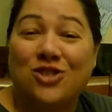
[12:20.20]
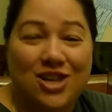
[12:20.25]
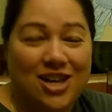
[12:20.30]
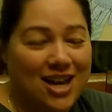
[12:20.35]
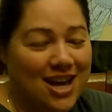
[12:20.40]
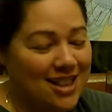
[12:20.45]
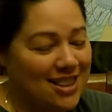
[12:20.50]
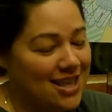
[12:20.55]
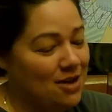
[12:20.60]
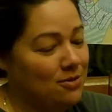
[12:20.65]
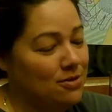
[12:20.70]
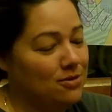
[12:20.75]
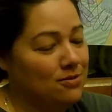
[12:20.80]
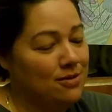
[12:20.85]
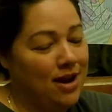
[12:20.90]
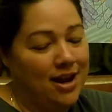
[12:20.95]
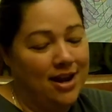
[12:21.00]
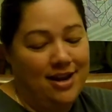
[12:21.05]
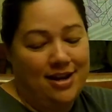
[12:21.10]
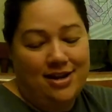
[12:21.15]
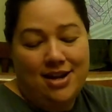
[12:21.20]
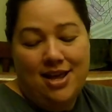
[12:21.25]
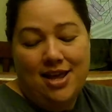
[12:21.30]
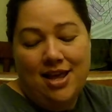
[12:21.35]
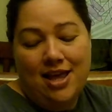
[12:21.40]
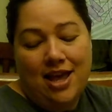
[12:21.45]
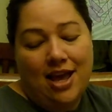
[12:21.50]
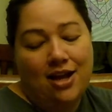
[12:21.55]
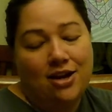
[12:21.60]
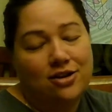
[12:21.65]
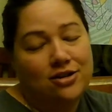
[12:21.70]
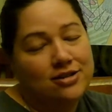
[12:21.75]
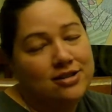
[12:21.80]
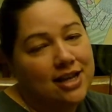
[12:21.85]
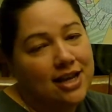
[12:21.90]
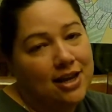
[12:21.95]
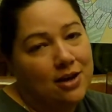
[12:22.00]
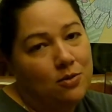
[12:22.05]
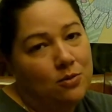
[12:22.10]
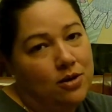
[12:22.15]
you got that one right. And our
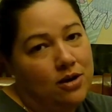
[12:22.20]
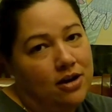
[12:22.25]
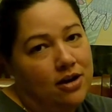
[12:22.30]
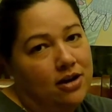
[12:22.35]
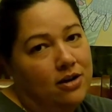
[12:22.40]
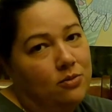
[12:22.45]
second word